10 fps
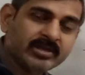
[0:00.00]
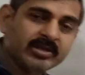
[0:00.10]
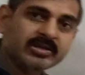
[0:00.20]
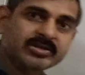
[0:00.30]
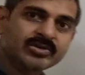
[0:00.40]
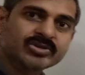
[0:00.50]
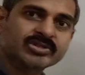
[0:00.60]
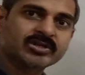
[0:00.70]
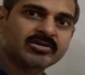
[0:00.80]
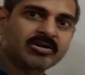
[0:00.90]

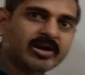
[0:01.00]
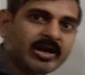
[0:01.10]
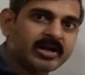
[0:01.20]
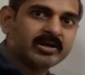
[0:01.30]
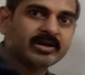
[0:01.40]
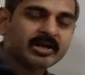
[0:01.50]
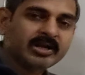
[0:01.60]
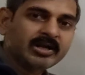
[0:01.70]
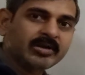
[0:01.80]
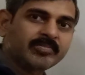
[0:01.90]
intuition or her
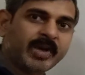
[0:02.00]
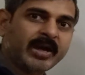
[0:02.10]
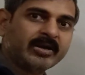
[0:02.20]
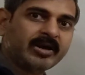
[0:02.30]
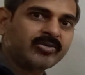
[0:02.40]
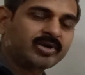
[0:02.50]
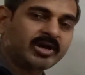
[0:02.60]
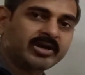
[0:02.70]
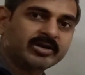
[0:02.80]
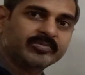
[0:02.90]
background,
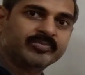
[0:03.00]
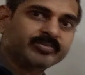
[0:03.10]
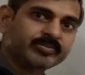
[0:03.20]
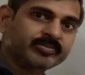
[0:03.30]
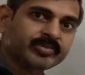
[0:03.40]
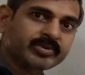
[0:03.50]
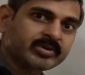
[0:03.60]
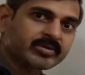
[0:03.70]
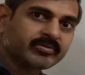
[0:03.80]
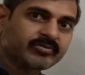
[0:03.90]
her
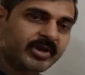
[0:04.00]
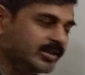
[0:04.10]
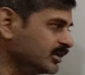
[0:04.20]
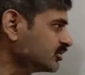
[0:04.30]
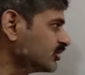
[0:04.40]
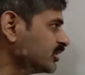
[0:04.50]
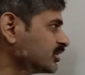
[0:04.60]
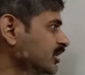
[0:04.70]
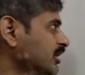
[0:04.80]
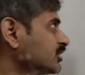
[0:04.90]
phase into it
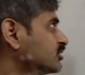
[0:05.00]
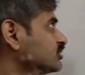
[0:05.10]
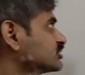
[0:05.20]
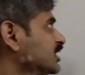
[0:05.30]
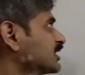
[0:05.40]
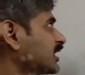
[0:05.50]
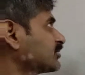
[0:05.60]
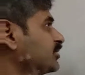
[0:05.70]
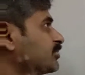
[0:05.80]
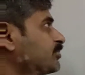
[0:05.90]
to say that
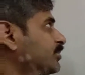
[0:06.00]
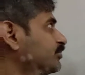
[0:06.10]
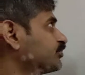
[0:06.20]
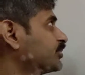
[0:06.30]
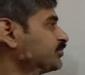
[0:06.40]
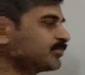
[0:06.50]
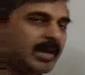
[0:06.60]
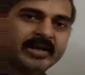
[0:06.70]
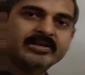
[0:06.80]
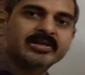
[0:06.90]

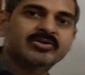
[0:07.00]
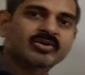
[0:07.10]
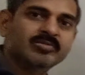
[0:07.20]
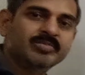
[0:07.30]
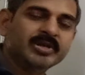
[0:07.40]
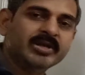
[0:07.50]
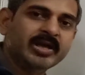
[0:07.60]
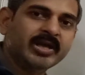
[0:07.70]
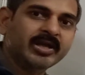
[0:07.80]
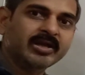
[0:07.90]
Palantir could be
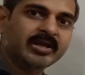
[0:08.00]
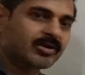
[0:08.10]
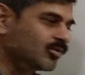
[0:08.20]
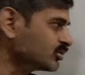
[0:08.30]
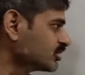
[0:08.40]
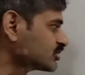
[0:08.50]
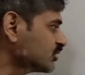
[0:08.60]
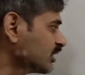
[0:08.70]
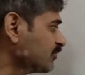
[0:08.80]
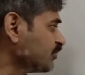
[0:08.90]
a growth
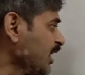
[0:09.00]
story.